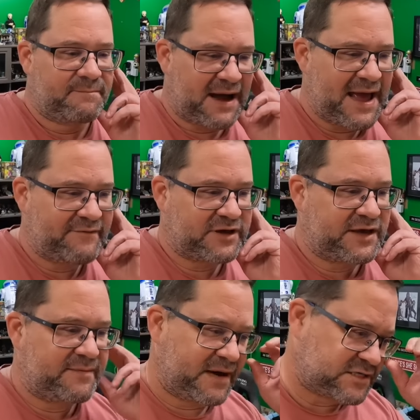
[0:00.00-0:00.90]
by having
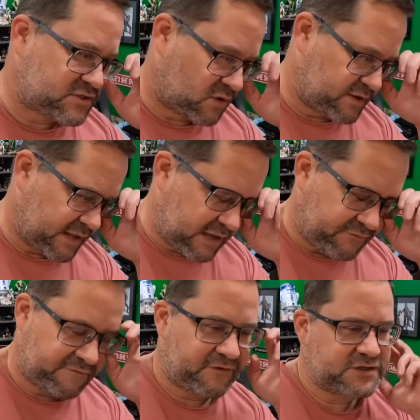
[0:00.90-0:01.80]
an eBay store, do they
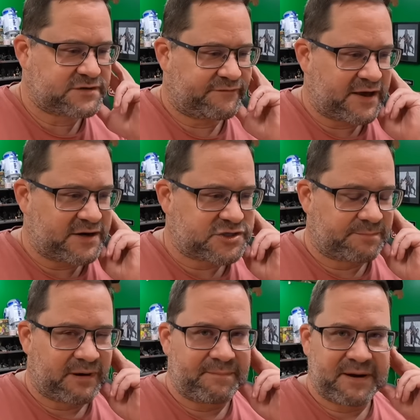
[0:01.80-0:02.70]
give you first advantage or
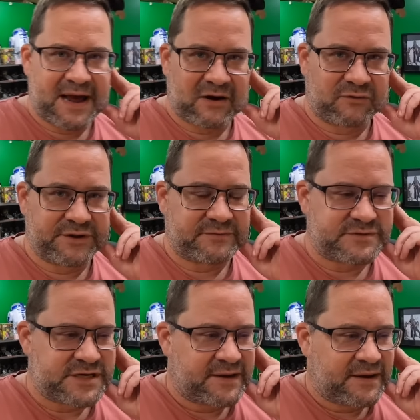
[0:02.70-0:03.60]
bumping
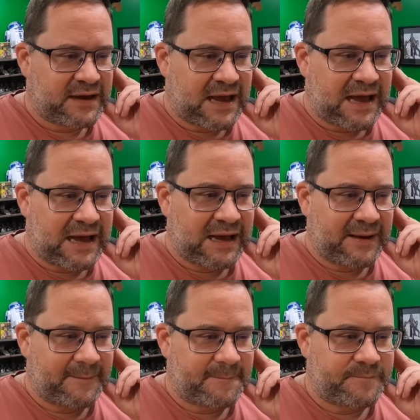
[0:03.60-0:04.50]
algorithms?
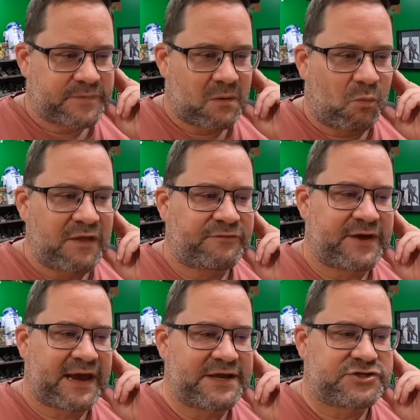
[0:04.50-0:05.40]
Um, one
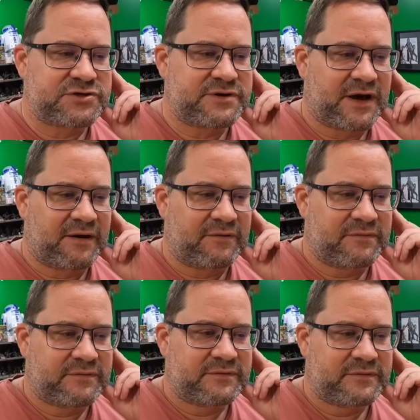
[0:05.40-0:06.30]
thing I do know
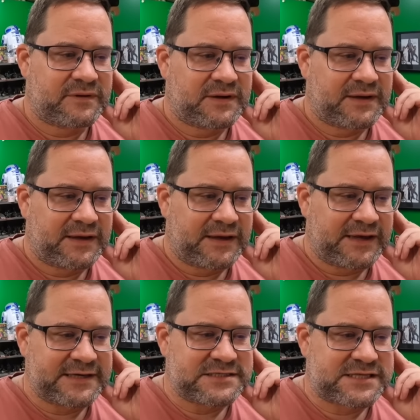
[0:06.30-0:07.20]

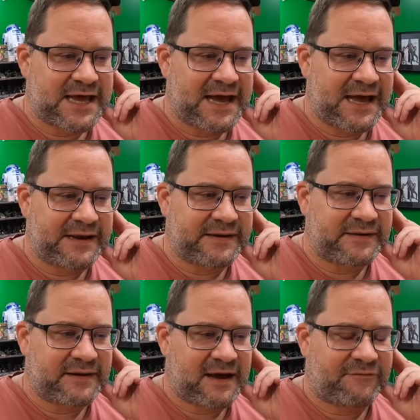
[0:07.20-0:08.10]
is that
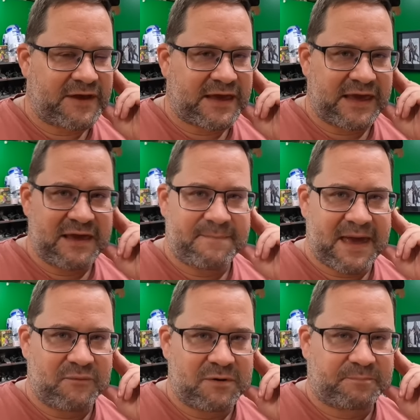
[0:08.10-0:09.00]
I think
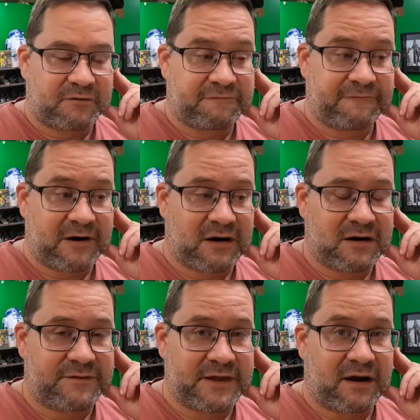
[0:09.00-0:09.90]
eBay would
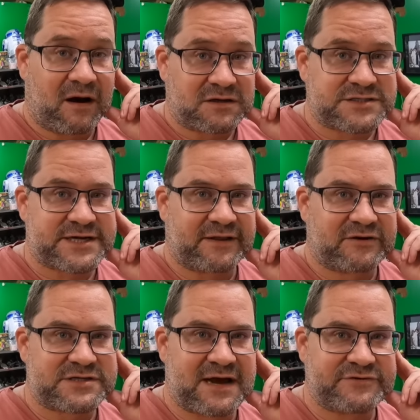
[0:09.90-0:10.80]
prefer that all
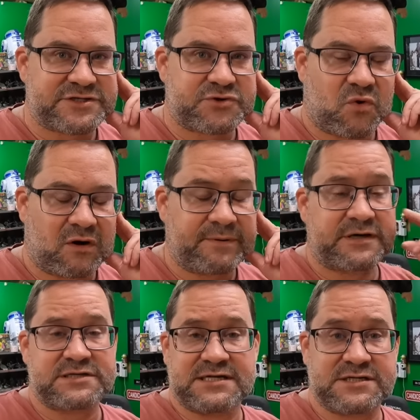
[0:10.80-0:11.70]
sellers have a store
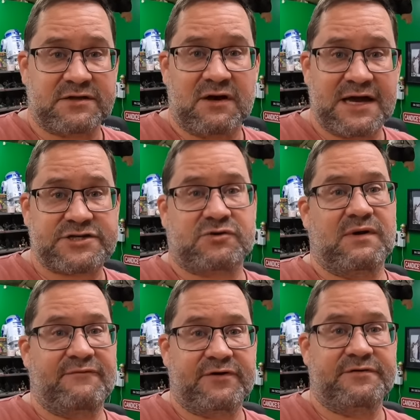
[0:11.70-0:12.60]
because that's a little extra
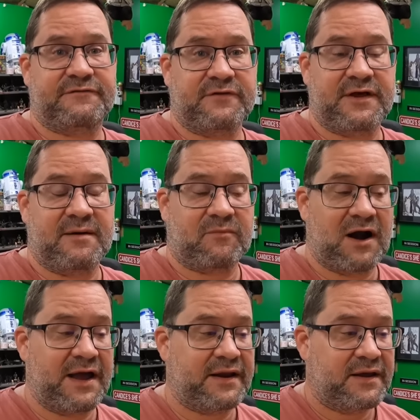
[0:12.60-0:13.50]
revenue for them,
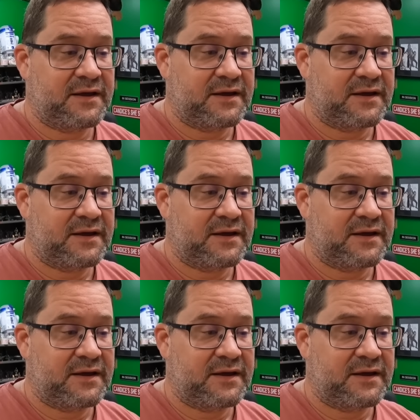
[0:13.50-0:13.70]
right?